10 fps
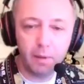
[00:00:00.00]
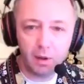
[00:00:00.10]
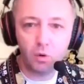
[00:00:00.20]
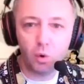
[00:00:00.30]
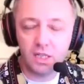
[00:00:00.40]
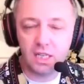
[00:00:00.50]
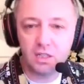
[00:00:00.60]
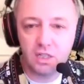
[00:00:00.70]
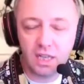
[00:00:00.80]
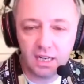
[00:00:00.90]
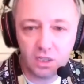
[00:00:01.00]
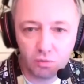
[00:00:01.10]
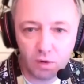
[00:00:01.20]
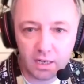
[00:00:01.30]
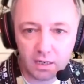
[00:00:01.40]
quite entertaining to
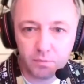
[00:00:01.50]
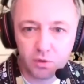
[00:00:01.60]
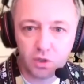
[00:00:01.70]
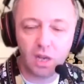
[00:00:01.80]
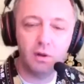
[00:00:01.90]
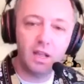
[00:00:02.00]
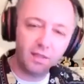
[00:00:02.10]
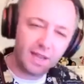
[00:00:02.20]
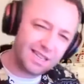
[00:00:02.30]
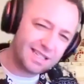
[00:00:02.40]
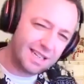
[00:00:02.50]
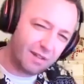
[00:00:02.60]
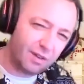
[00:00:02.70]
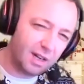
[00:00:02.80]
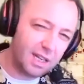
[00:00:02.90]
read. So that is
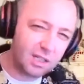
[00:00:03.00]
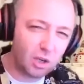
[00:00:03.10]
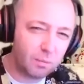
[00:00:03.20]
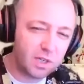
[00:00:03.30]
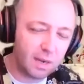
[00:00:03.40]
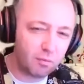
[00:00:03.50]
definitely a top tip.